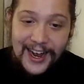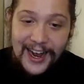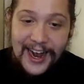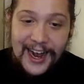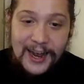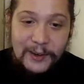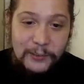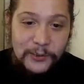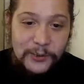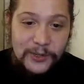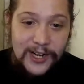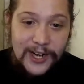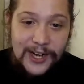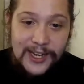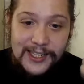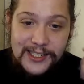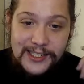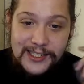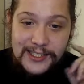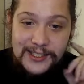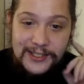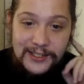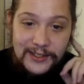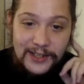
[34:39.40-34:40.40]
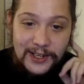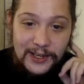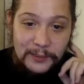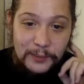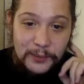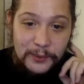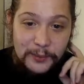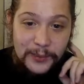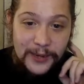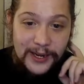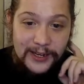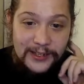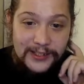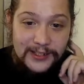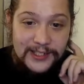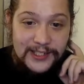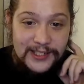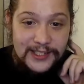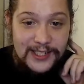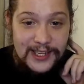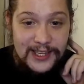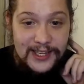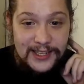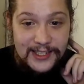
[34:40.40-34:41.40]
Abu Qais stood up, preparing to
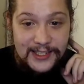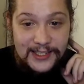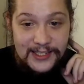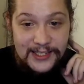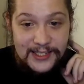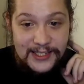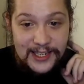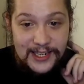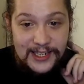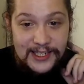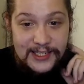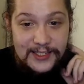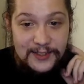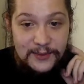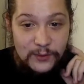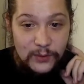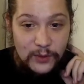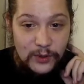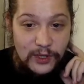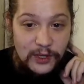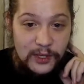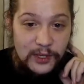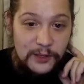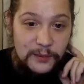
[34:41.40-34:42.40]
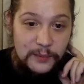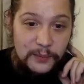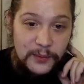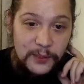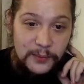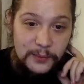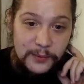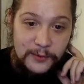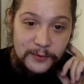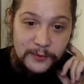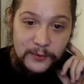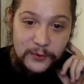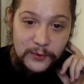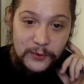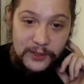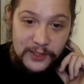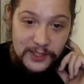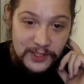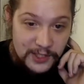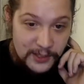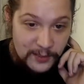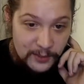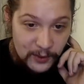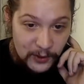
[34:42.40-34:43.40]
say the decisive word, but before
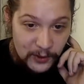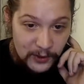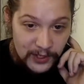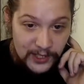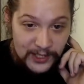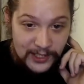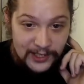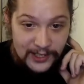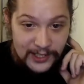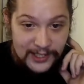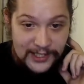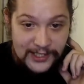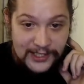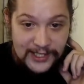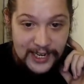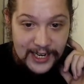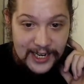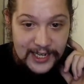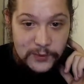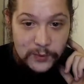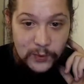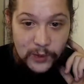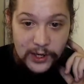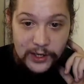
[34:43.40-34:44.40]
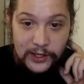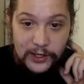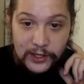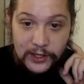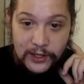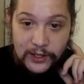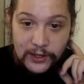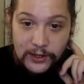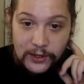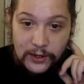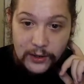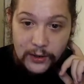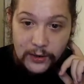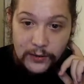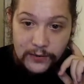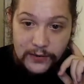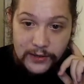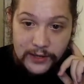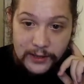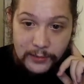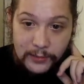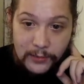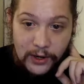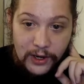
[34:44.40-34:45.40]
he spoke, he let his eyes wander
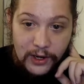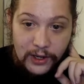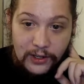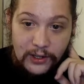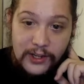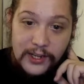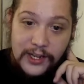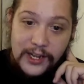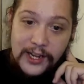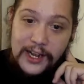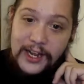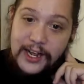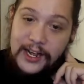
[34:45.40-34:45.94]
over them all,